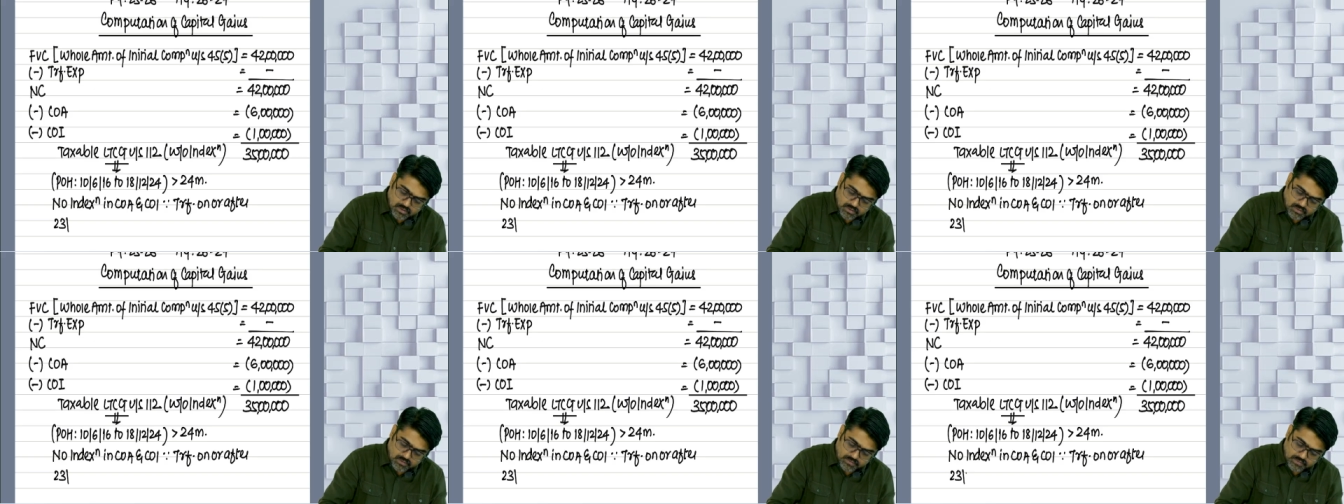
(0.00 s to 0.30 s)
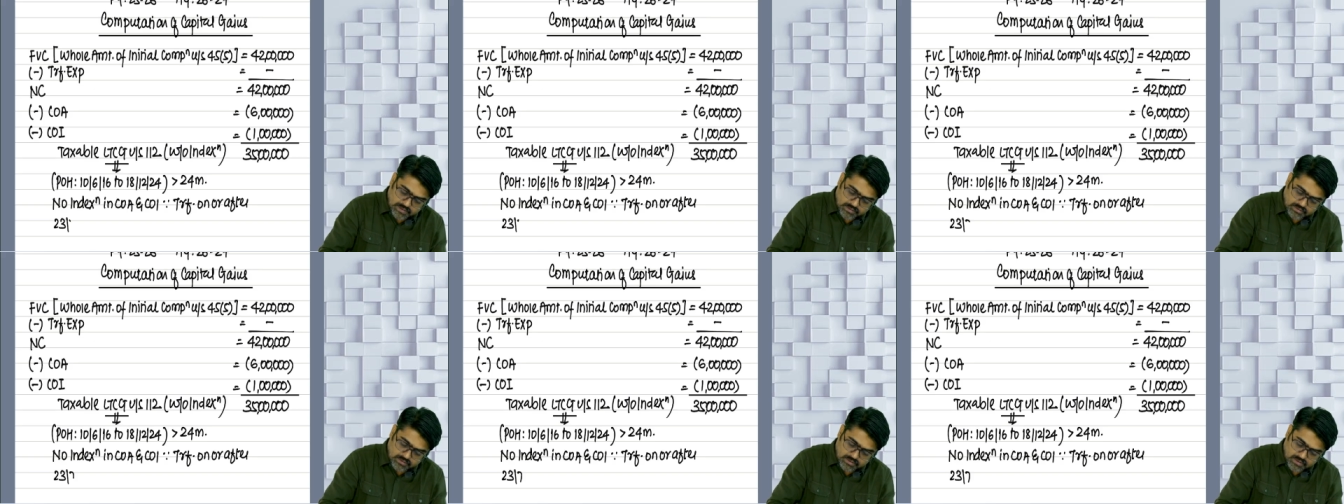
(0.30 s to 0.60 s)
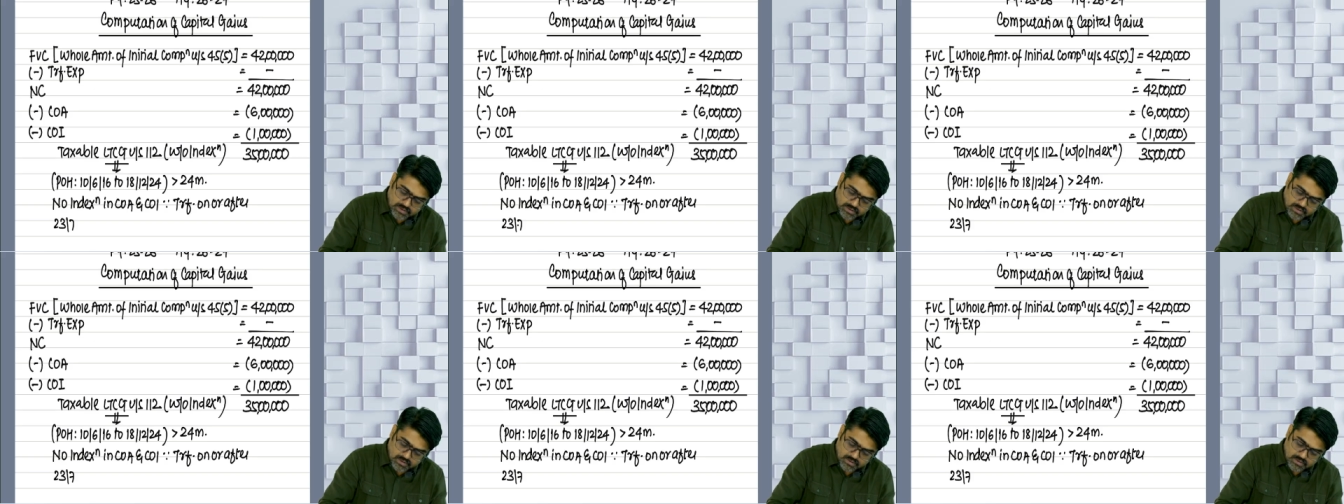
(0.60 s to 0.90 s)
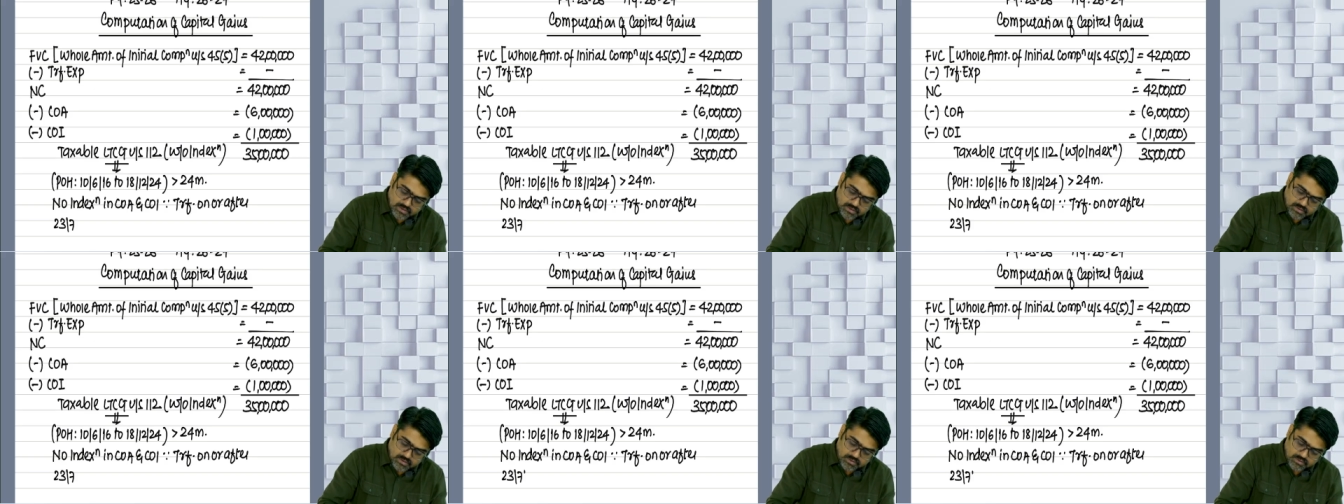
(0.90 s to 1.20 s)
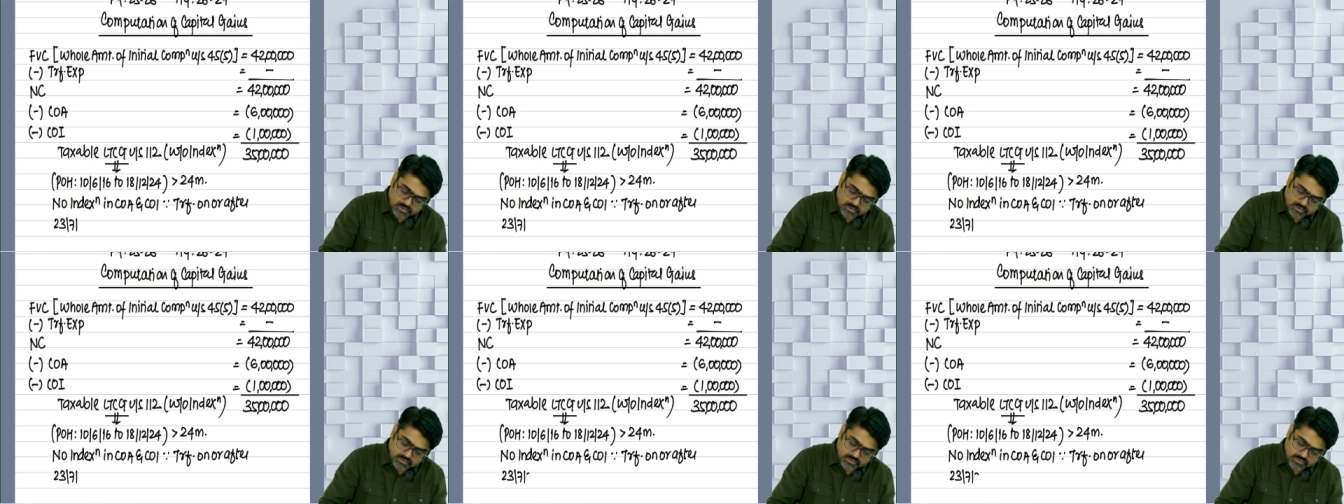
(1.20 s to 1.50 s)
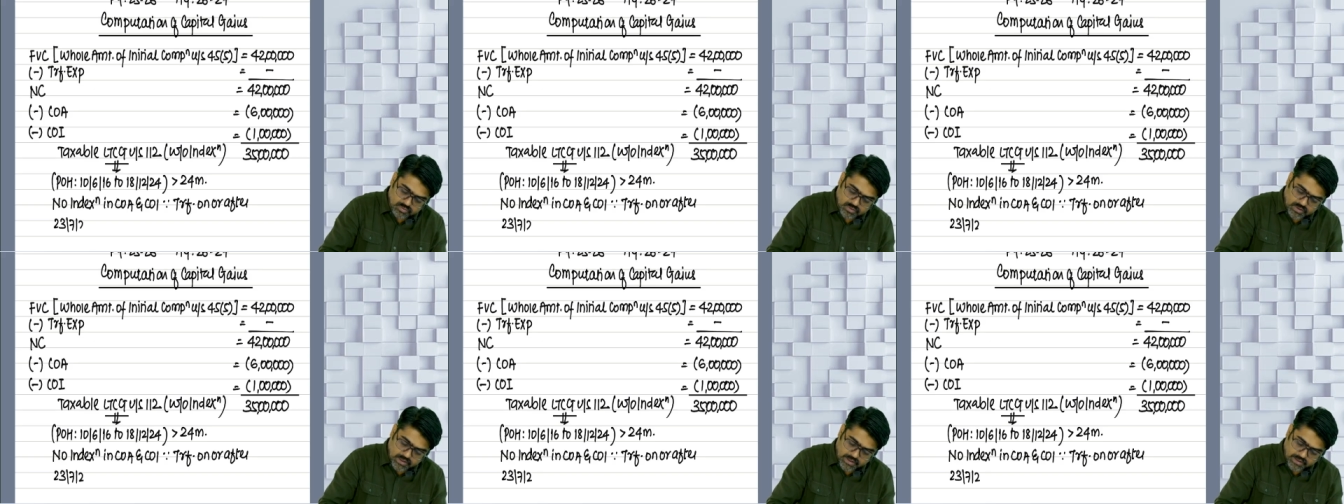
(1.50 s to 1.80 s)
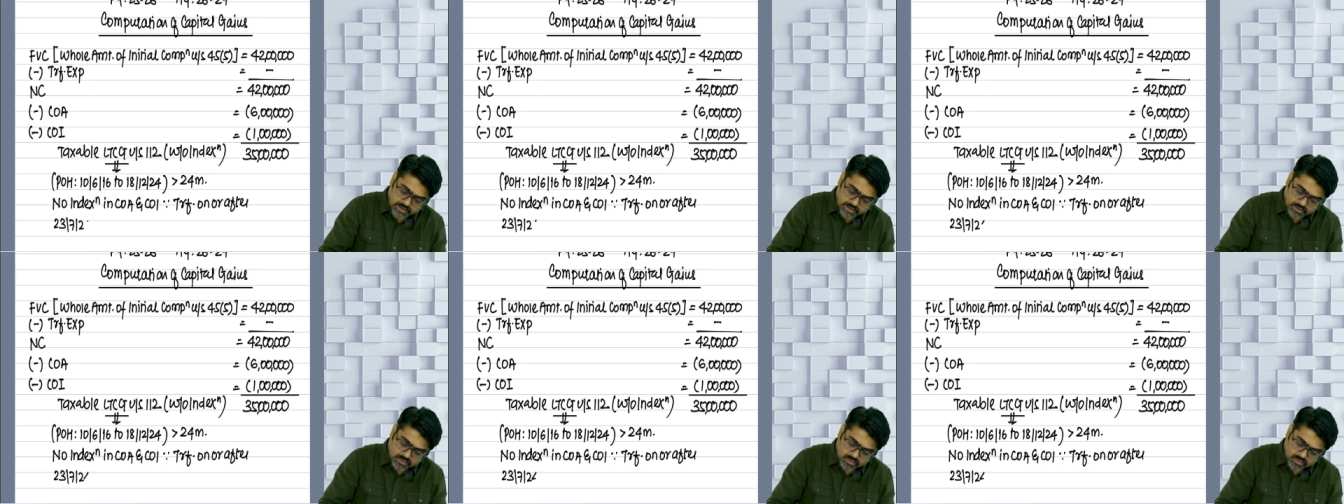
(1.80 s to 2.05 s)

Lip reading: 23rd July